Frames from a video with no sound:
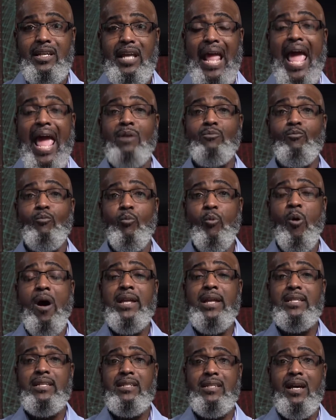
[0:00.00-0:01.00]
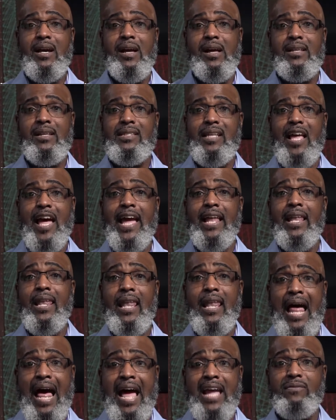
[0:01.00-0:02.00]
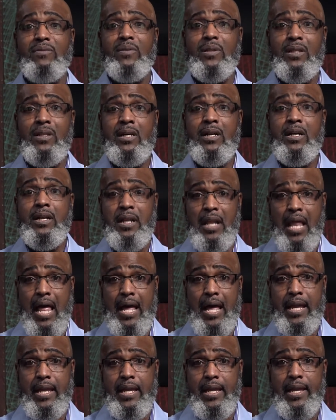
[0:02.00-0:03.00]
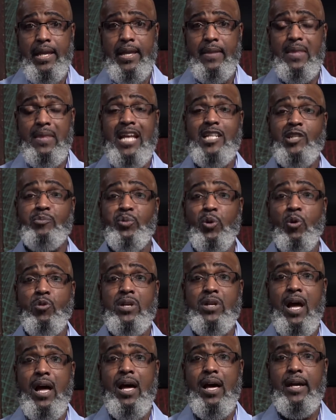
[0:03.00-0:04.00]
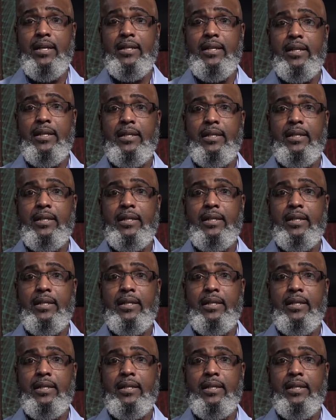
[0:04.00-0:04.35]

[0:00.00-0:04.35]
And what does a life look like that's pro-God?